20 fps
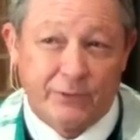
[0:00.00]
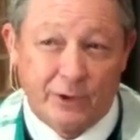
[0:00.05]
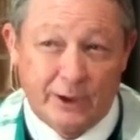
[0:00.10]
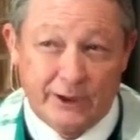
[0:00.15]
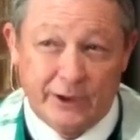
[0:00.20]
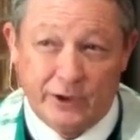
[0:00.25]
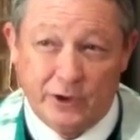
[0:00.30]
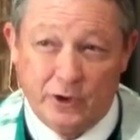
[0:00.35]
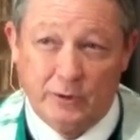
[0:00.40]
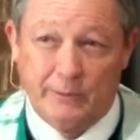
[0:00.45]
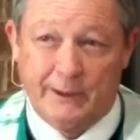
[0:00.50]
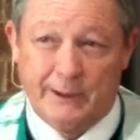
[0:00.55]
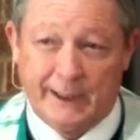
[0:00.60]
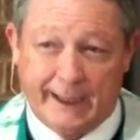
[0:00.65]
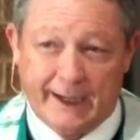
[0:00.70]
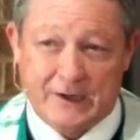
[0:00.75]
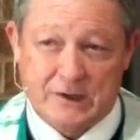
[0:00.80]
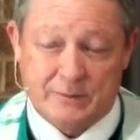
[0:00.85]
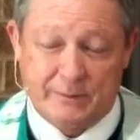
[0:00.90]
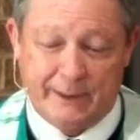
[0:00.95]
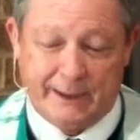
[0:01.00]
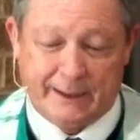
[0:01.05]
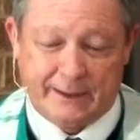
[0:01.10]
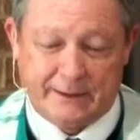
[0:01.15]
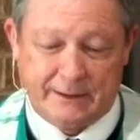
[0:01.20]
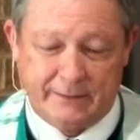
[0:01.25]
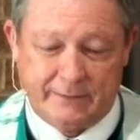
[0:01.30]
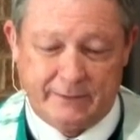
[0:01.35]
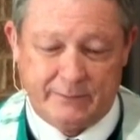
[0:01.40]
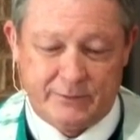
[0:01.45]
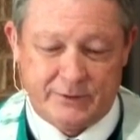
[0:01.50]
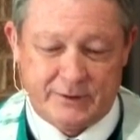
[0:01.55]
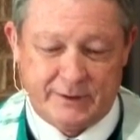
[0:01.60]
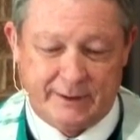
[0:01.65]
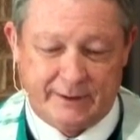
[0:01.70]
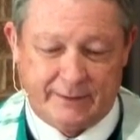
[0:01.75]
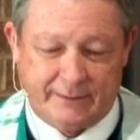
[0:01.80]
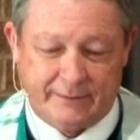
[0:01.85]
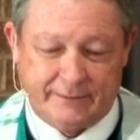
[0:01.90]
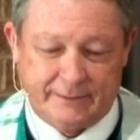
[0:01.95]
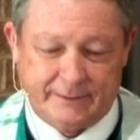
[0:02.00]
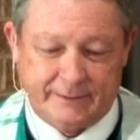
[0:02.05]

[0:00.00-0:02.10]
fully human aspect of himself.